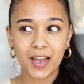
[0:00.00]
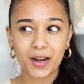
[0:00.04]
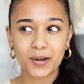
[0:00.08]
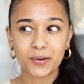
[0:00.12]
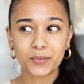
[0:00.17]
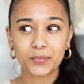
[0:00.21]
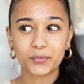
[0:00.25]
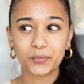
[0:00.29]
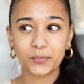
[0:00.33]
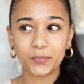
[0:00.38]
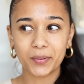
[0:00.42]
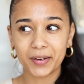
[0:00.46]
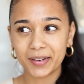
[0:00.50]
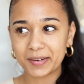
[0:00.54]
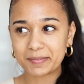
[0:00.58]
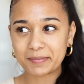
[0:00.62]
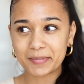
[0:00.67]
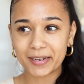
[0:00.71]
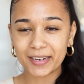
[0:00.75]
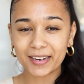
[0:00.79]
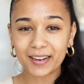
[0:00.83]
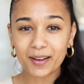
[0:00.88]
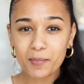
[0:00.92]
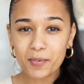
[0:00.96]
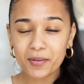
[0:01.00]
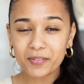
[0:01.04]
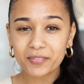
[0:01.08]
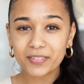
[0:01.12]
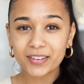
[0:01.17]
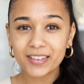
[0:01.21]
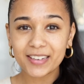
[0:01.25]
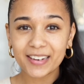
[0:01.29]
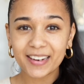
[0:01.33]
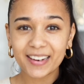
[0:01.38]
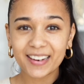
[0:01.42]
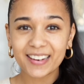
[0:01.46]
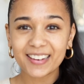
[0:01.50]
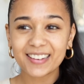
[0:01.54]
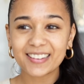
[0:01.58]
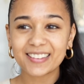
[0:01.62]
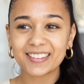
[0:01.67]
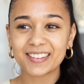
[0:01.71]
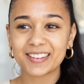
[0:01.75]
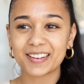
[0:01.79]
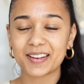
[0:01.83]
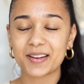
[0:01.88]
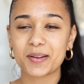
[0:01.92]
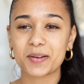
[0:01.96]
I don't wear makeup every day.
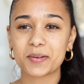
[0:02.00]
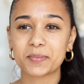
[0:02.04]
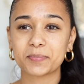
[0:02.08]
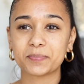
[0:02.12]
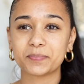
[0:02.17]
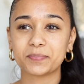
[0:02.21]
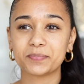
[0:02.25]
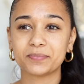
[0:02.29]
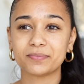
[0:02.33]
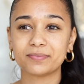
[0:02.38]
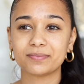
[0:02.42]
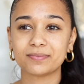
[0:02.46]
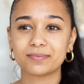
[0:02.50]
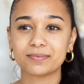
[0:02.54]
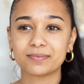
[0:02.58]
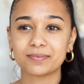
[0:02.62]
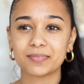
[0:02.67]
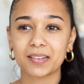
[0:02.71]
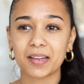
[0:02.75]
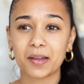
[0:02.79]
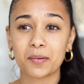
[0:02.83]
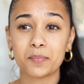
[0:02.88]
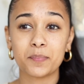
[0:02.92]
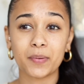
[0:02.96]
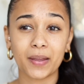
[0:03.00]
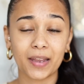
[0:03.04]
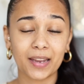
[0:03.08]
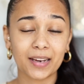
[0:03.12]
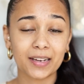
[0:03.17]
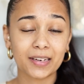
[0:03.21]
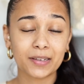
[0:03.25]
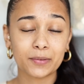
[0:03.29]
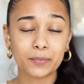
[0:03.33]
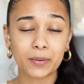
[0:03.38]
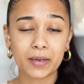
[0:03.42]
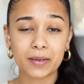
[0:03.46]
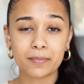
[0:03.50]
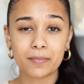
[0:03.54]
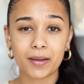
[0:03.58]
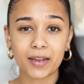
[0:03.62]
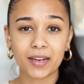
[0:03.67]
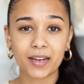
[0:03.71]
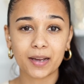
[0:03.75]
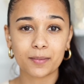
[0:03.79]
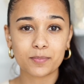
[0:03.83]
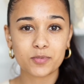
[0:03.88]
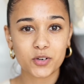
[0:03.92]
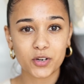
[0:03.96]
I barely wear
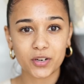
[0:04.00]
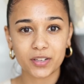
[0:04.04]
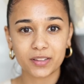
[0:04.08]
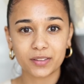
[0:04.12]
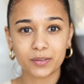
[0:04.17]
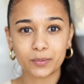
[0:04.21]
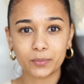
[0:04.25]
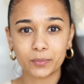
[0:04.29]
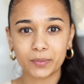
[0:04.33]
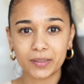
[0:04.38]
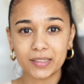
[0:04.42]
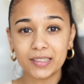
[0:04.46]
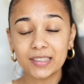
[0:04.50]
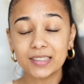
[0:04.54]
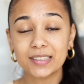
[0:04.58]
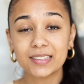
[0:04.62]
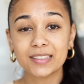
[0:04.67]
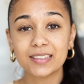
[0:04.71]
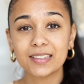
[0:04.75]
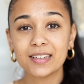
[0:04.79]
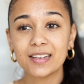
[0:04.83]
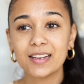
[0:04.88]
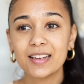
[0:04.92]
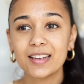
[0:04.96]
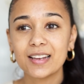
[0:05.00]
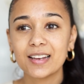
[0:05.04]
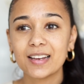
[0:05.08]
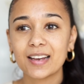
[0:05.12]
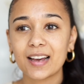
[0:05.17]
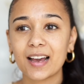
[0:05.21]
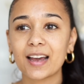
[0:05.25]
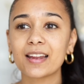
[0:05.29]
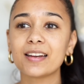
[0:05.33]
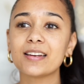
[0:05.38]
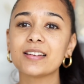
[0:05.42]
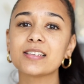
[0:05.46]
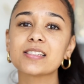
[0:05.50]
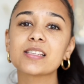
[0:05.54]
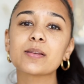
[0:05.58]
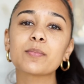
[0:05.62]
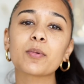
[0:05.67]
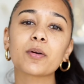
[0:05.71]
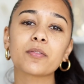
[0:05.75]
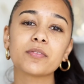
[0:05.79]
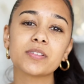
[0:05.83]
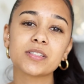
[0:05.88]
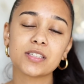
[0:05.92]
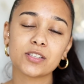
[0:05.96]
makeup during the week unless I'm
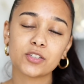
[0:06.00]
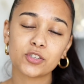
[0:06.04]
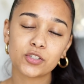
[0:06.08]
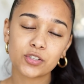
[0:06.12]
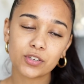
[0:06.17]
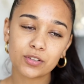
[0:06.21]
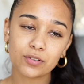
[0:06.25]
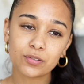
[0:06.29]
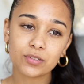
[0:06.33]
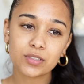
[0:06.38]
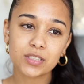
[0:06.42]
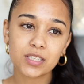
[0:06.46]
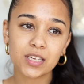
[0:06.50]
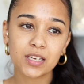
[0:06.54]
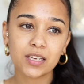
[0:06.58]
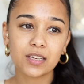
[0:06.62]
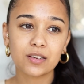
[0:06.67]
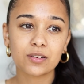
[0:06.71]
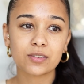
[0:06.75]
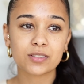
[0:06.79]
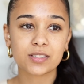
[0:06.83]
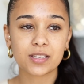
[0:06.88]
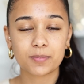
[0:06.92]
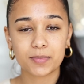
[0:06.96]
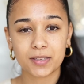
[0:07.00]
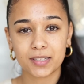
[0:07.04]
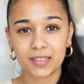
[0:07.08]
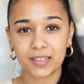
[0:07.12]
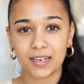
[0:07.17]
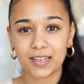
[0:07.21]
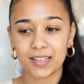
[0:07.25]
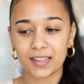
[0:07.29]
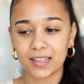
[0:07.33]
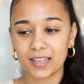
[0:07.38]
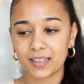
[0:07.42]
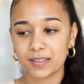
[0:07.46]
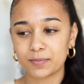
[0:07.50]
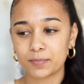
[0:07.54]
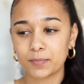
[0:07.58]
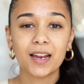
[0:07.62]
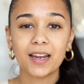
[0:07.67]
obviously shooting or something like that.